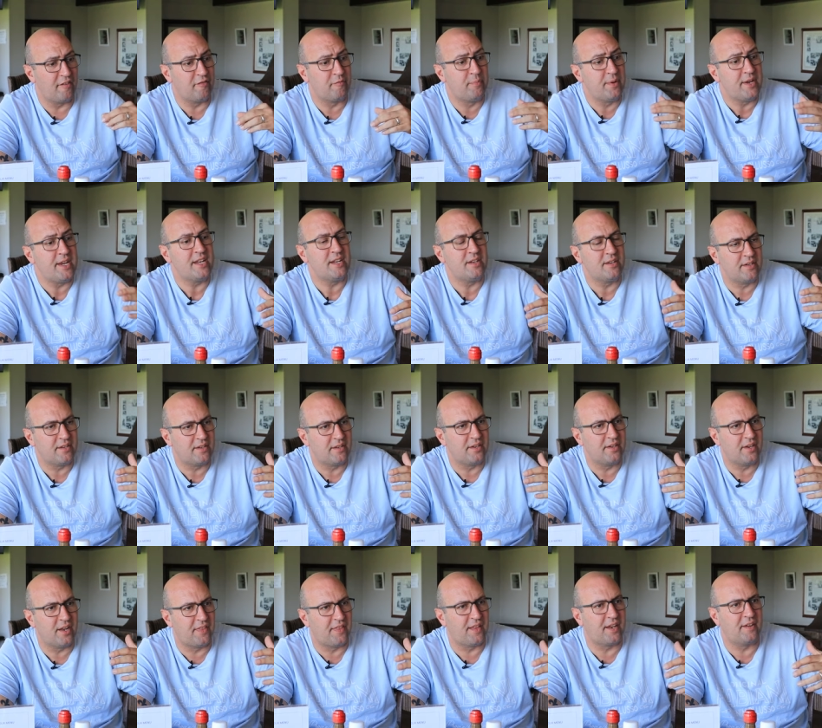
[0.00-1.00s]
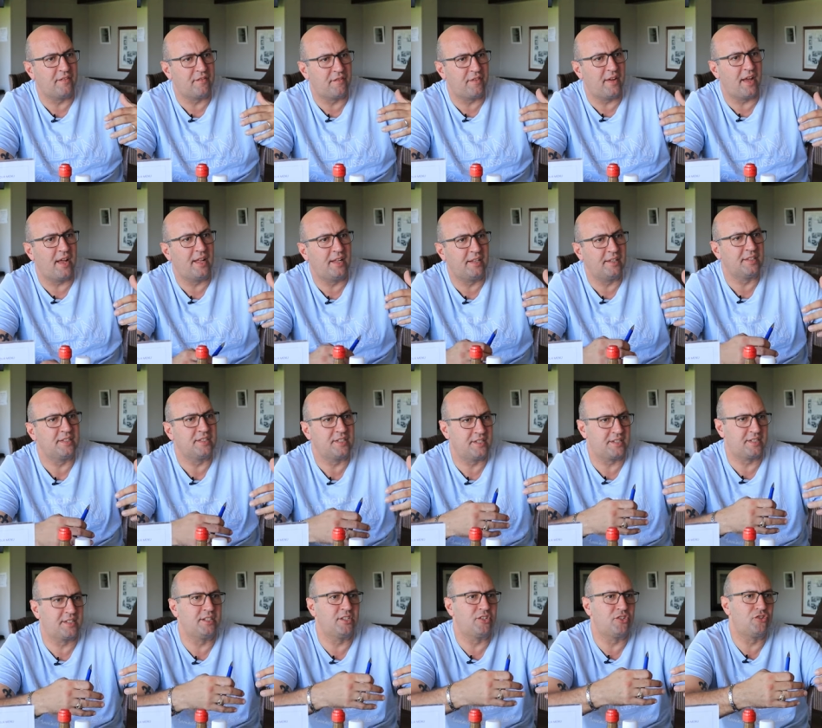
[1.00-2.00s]
have been, you know, that have held
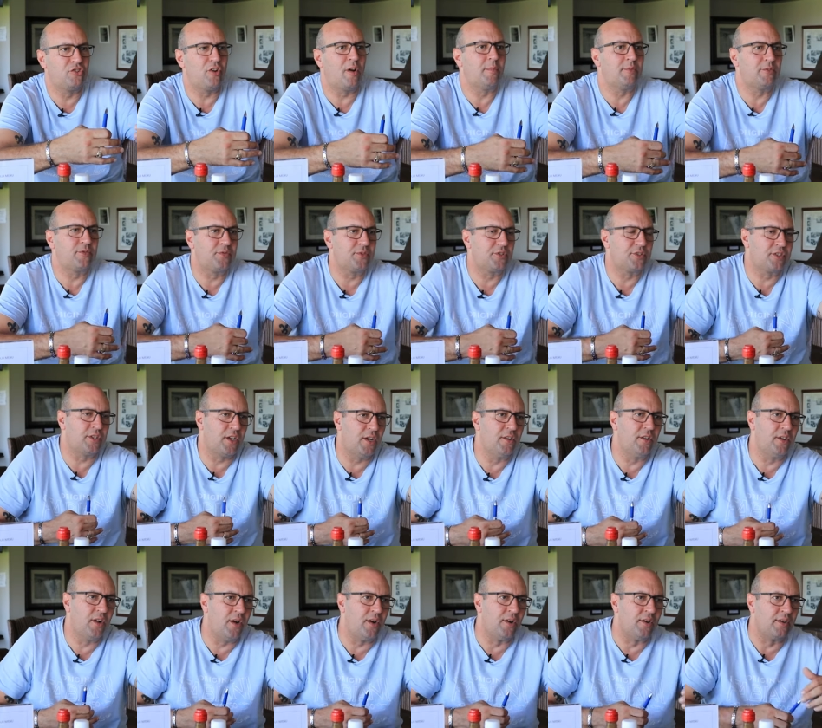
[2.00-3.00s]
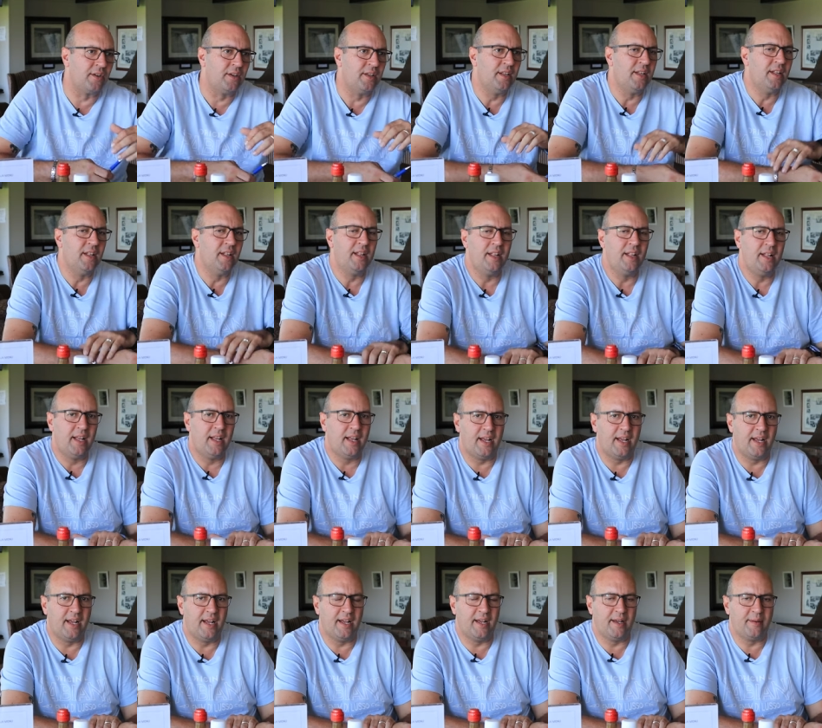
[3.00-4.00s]
assistant jobs for so long.
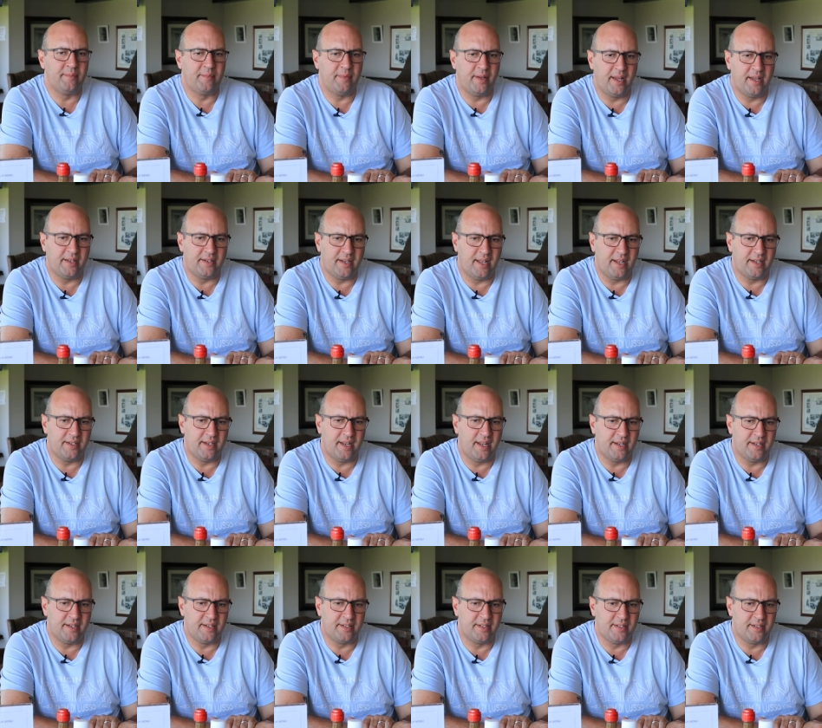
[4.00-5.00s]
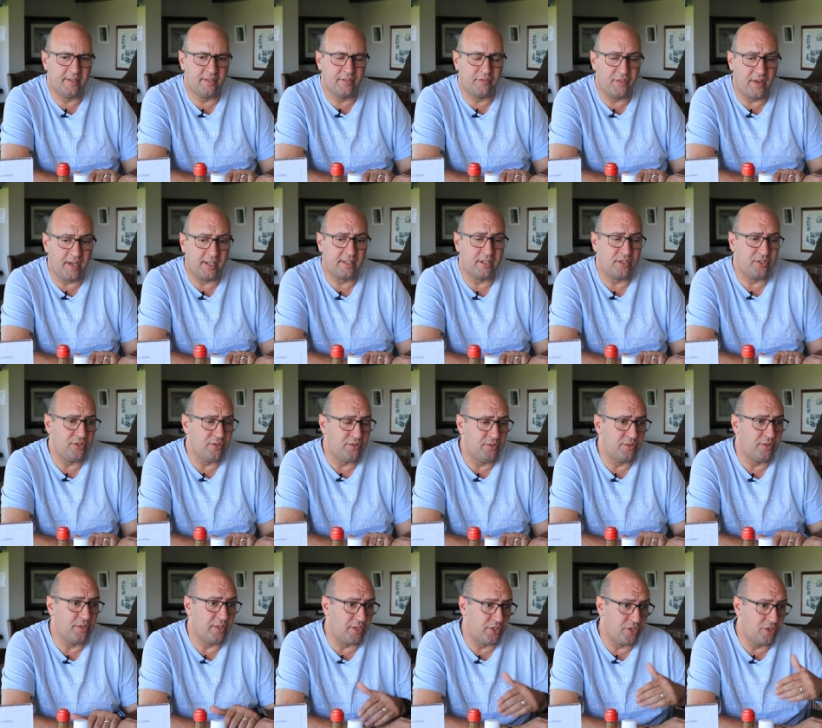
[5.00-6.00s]
Um, and, and, and the fact that
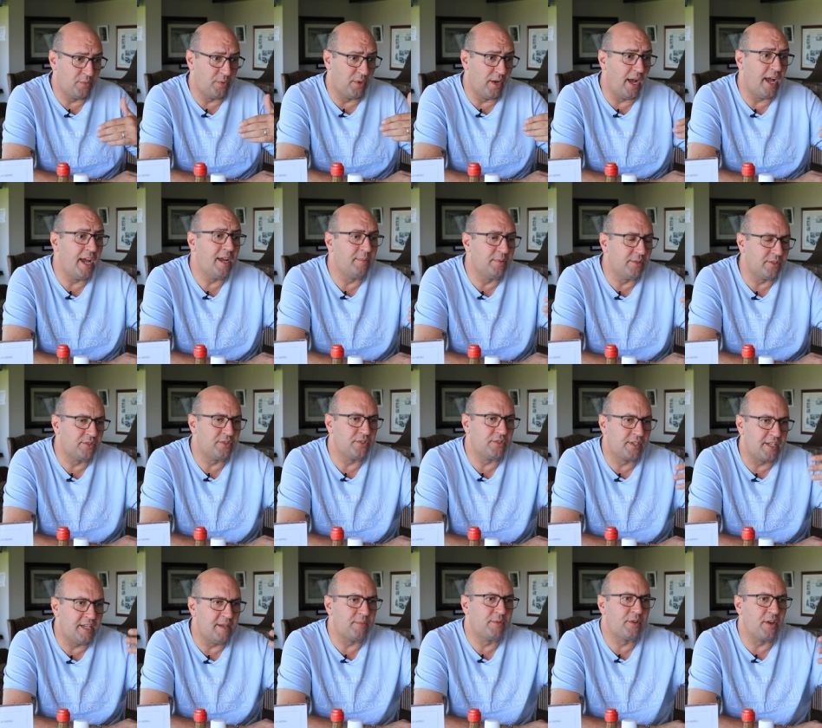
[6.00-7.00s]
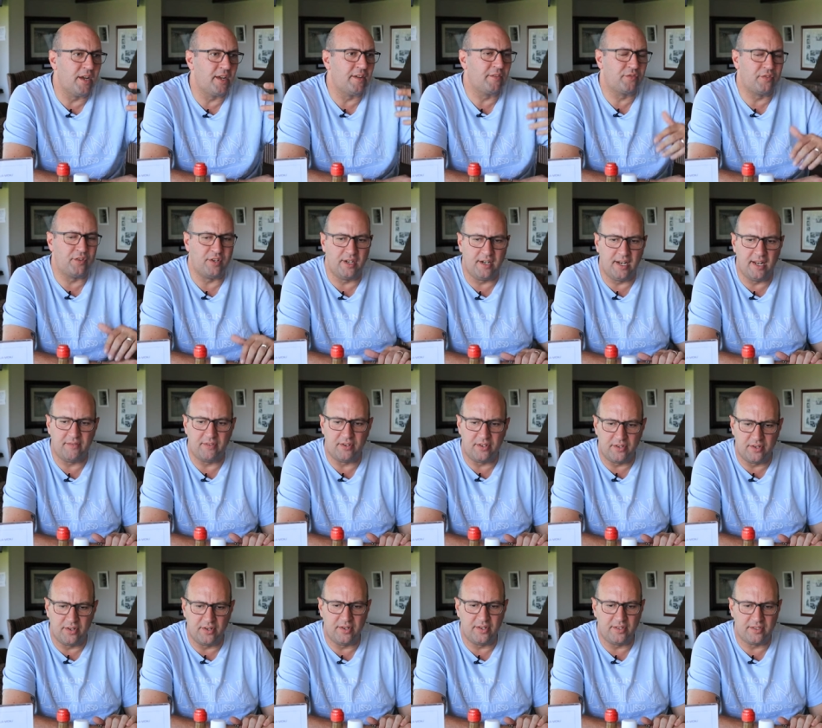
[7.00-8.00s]
you, that you were able to keep going for
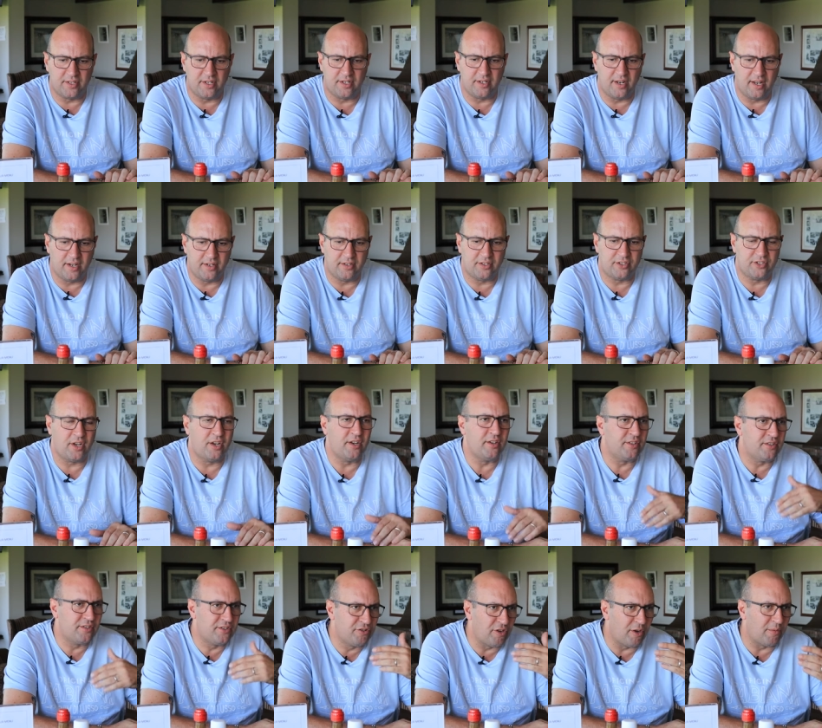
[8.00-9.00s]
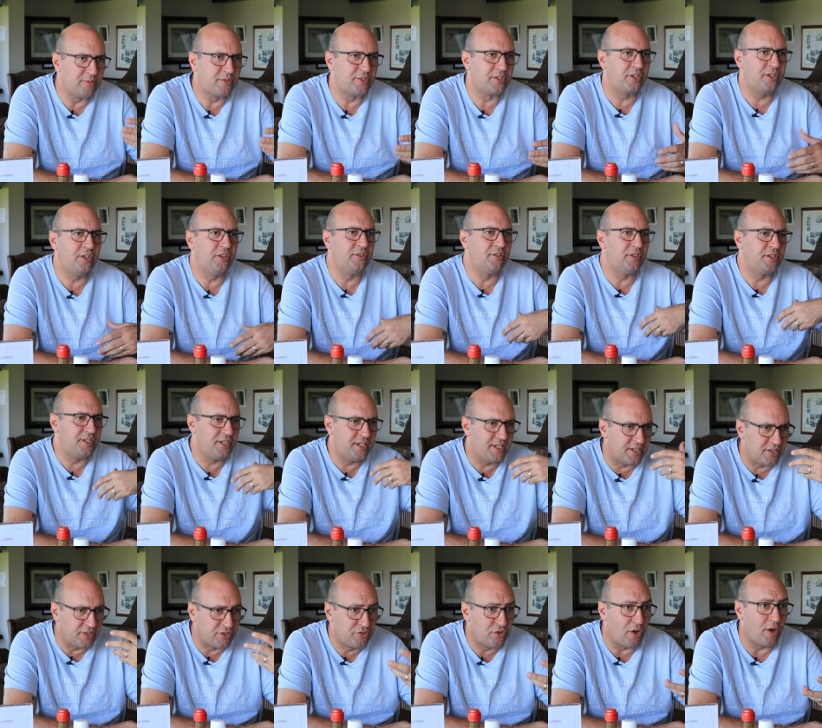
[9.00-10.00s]
11 years and, and show job security
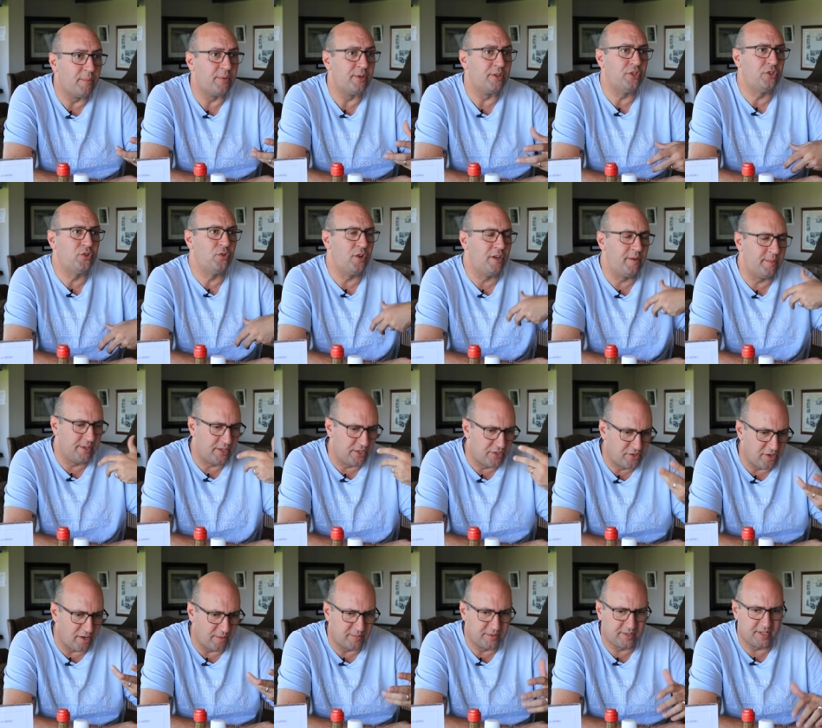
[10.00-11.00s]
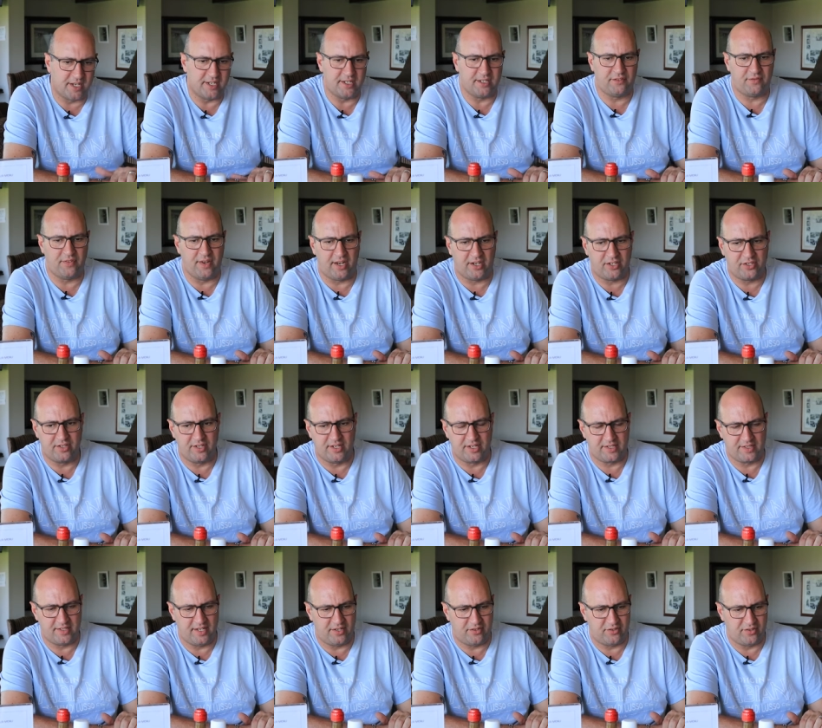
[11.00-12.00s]
and job enjoyment, job satisfaction,
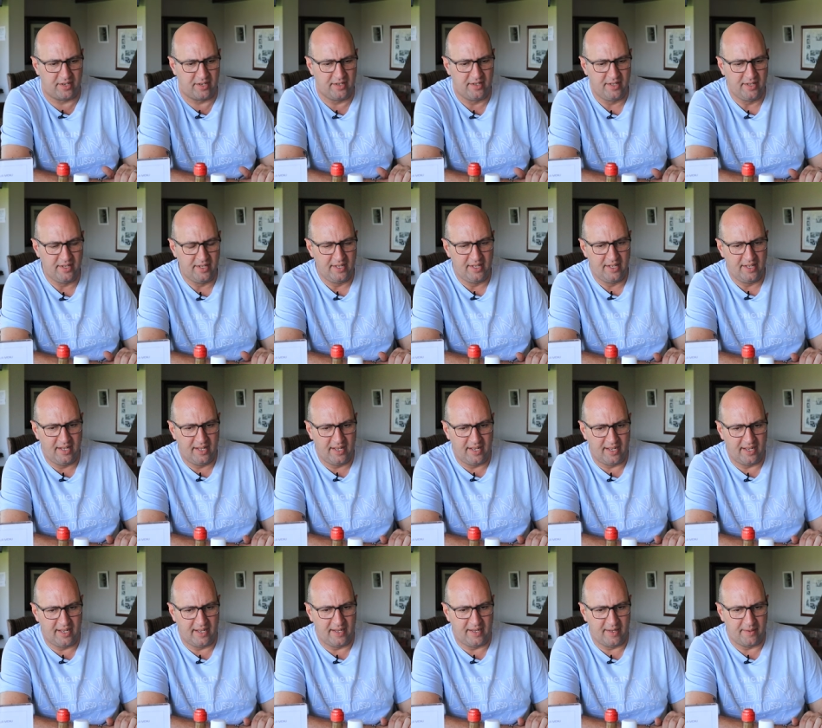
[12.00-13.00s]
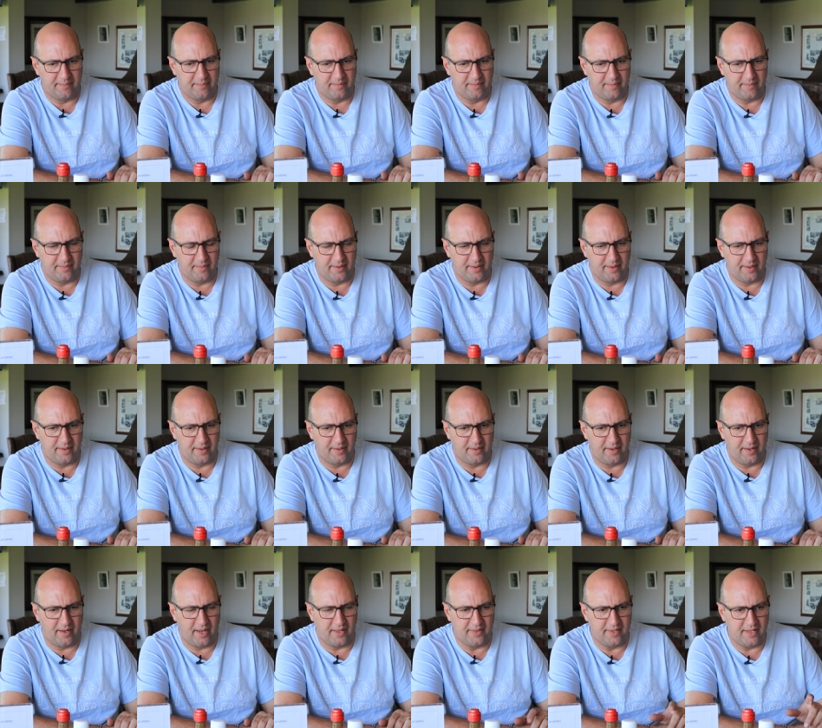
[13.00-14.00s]
etc. Um,
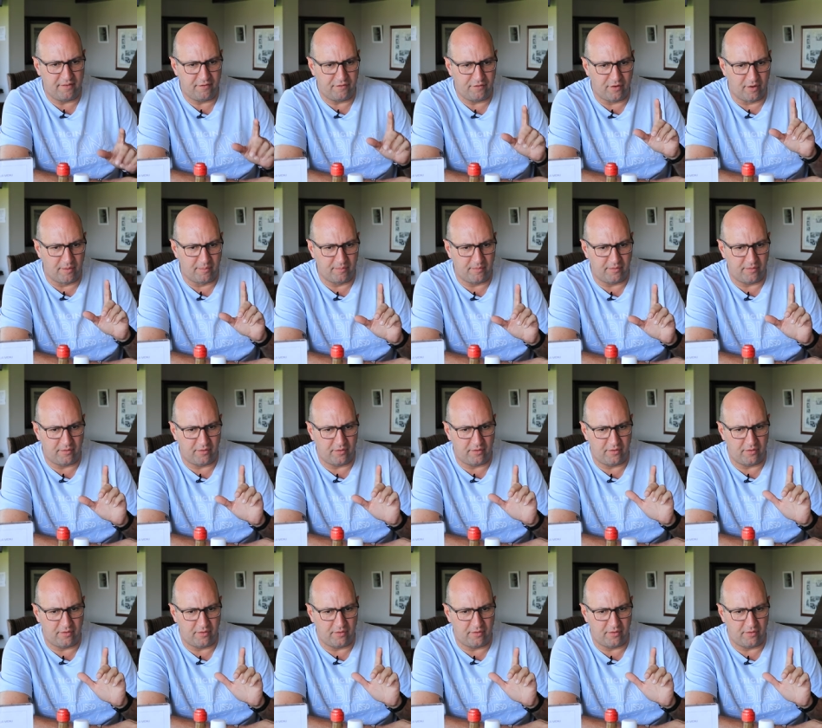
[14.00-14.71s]
and then from,